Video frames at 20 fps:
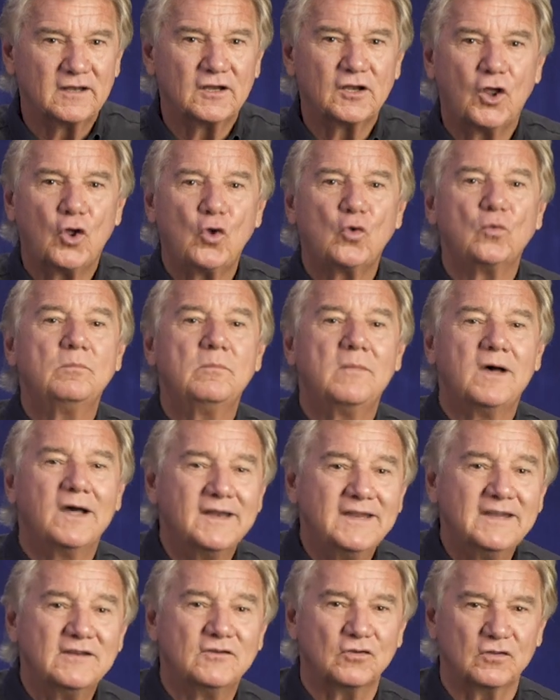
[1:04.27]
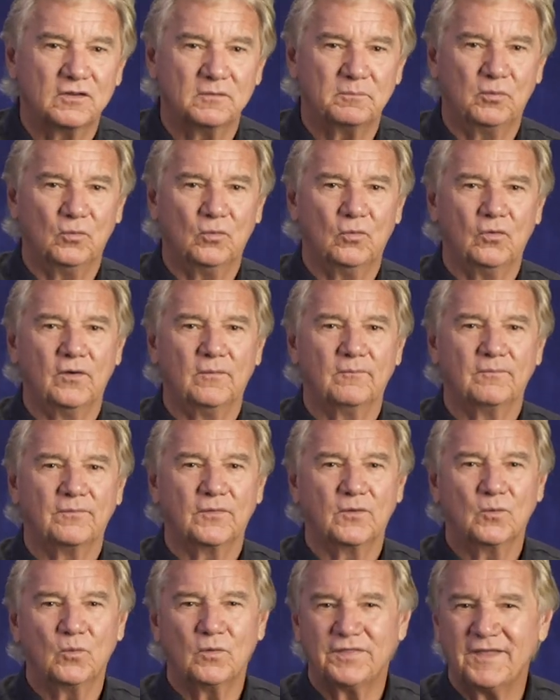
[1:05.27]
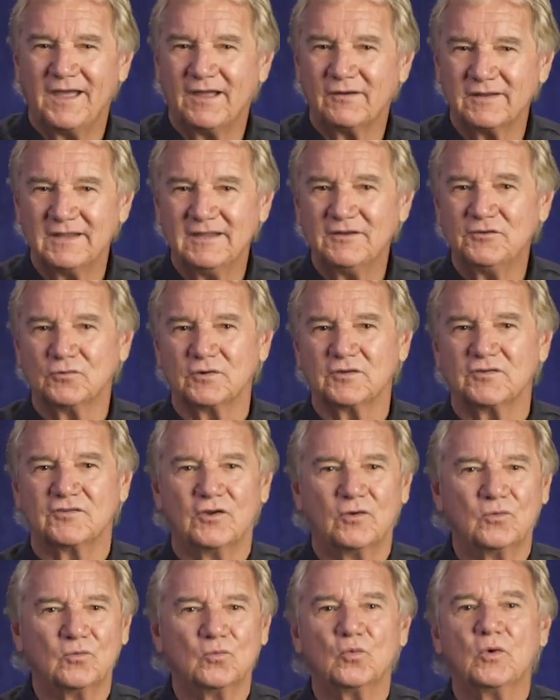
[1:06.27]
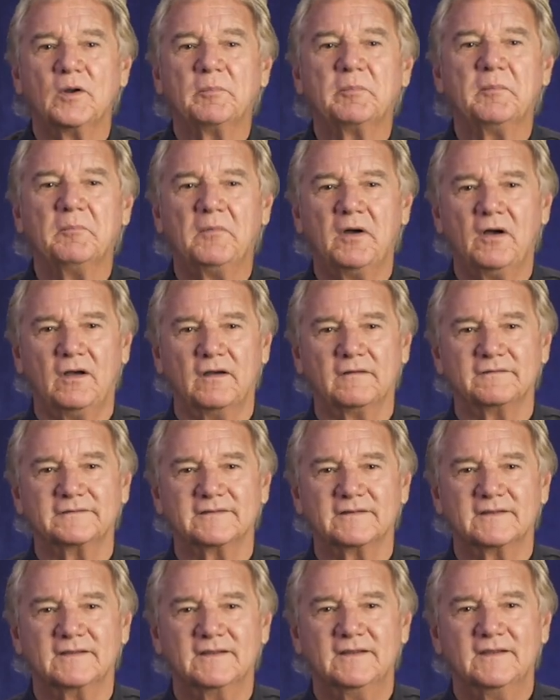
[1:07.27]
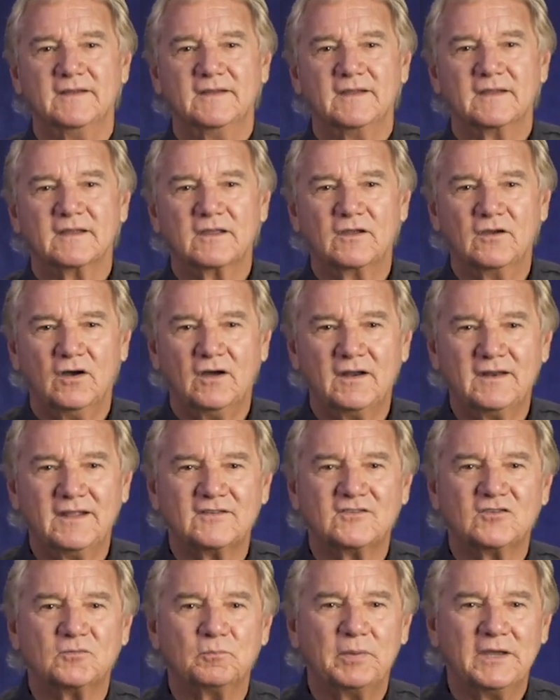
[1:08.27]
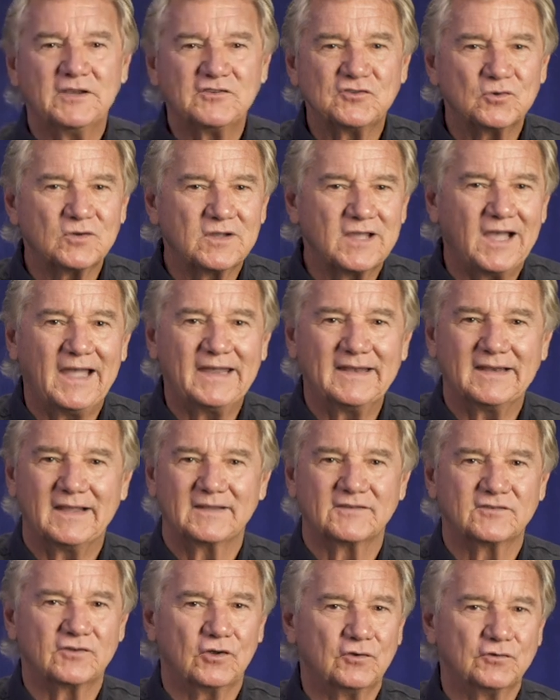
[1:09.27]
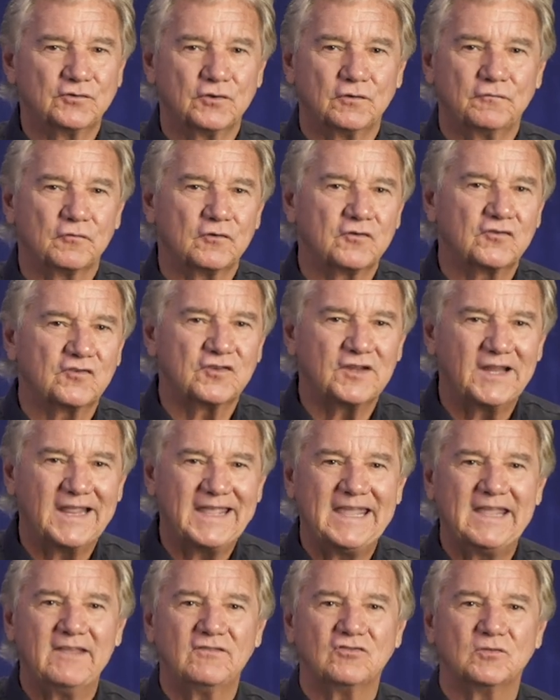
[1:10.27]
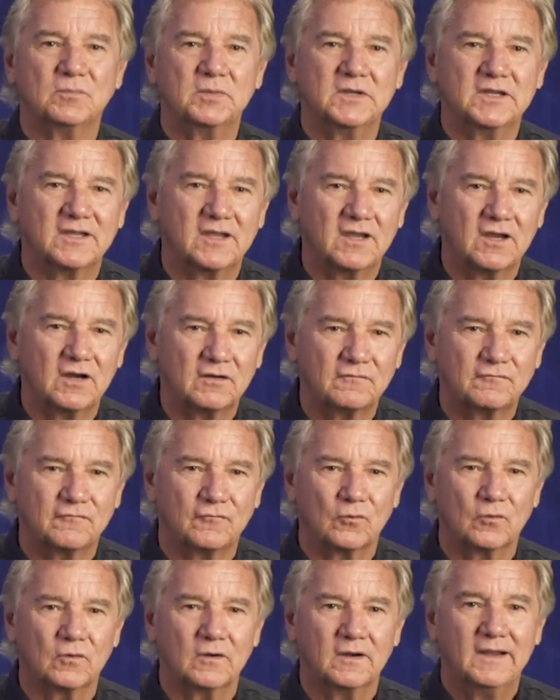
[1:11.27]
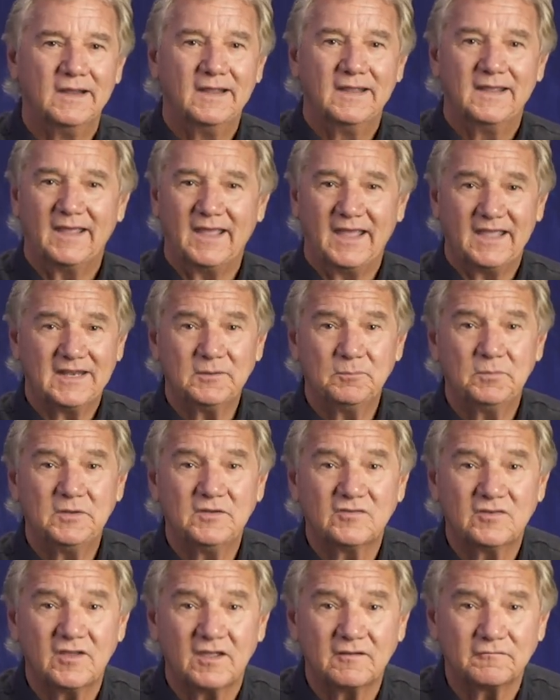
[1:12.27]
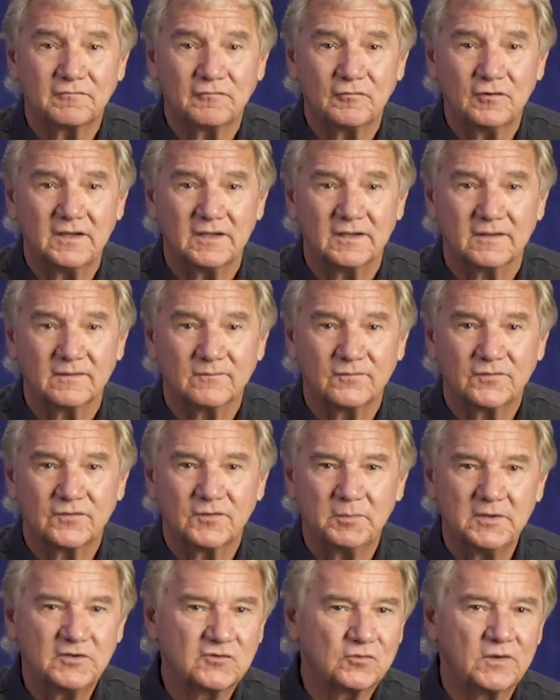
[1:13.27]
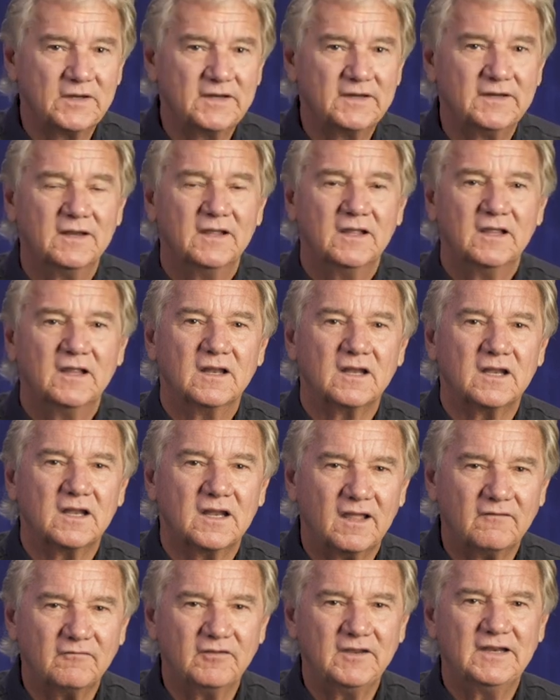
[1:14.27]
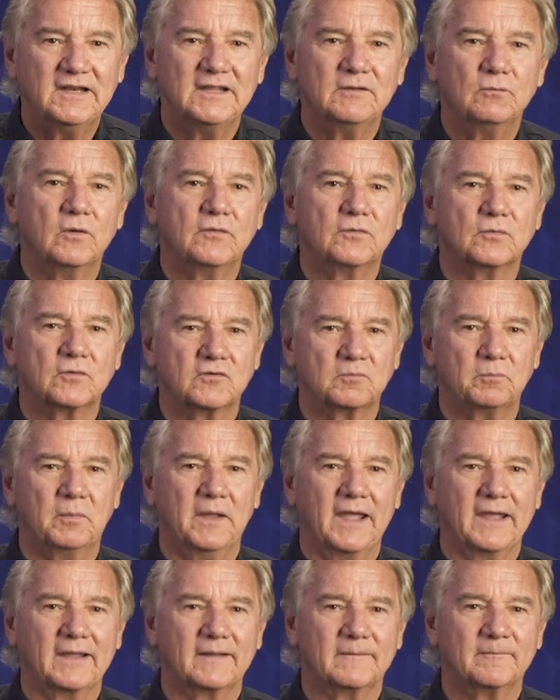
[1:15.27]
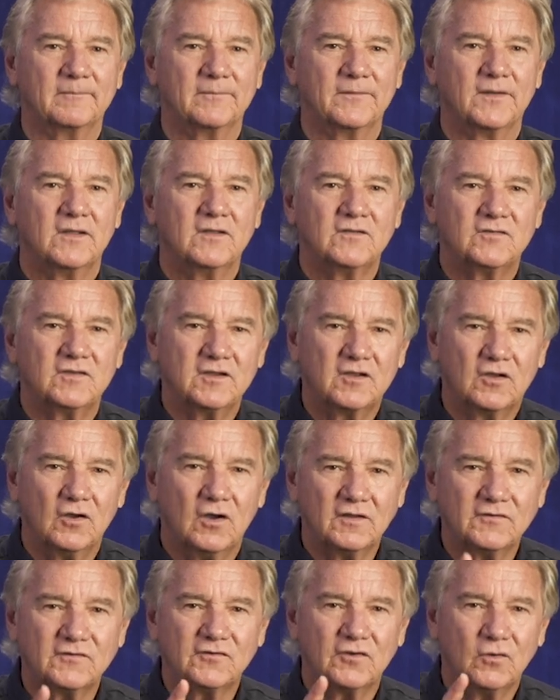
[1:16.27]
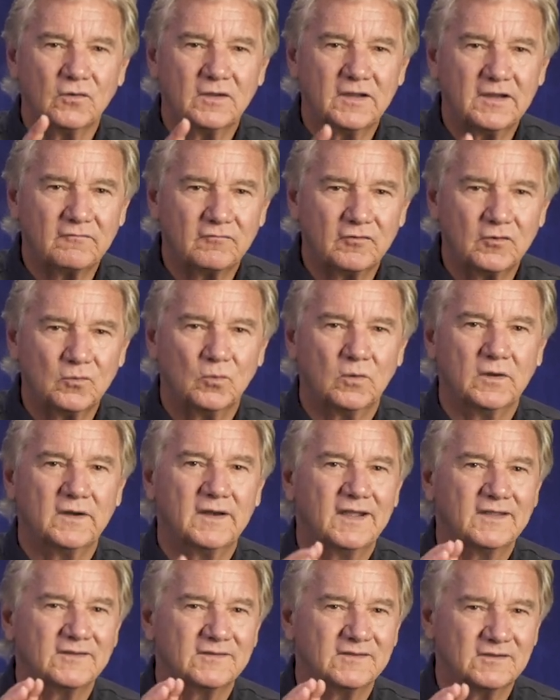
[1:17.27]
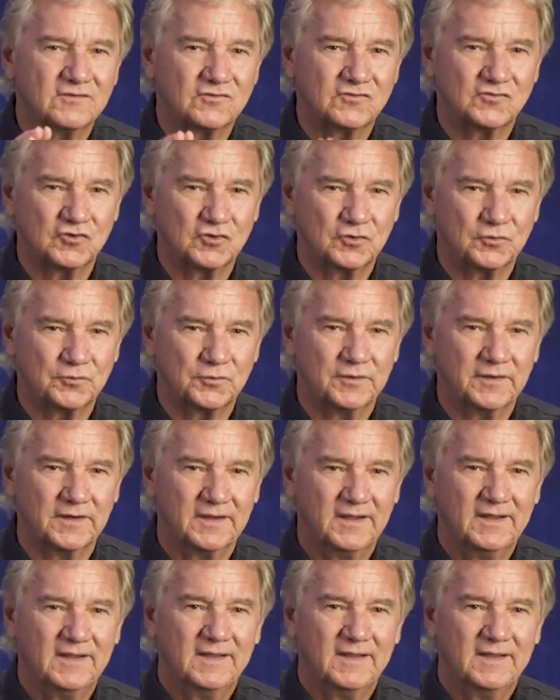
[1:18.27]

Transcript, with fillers: loan money to the poor without interest, don't rip them off. God had special guidelines also for slaves to be cared for and to be set free, to be treated lovingly with respect. See, God saw everyone as his children